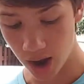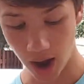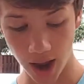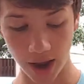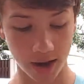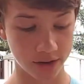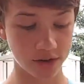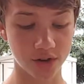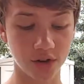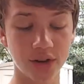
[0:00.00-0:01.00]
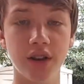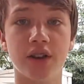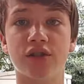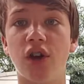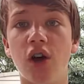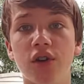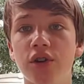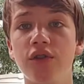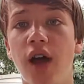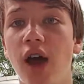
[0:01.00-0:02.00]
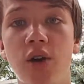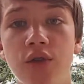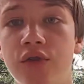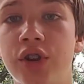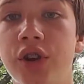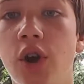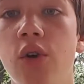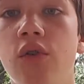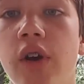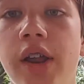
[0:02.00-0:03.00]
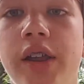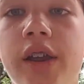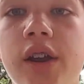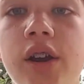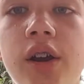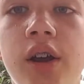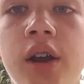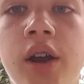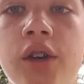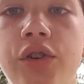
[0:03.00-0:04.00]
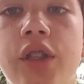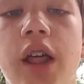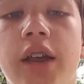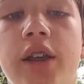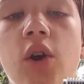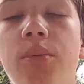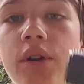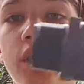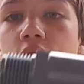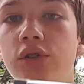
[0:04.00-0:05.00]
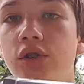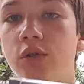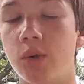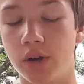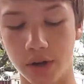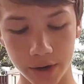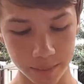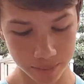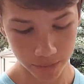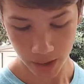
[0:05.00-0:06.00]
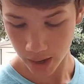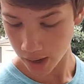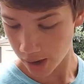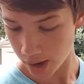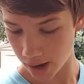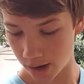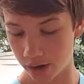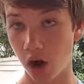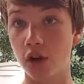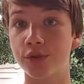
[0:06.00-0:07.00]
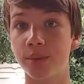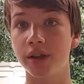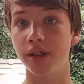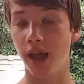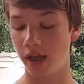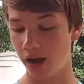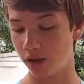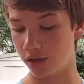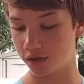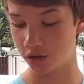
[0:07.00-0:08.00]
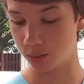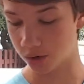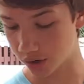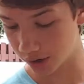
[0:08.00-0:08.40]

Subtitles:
I still need a solenoid valve to go right here so that I can open and close this quickly, and I'll explain that, how that's going to work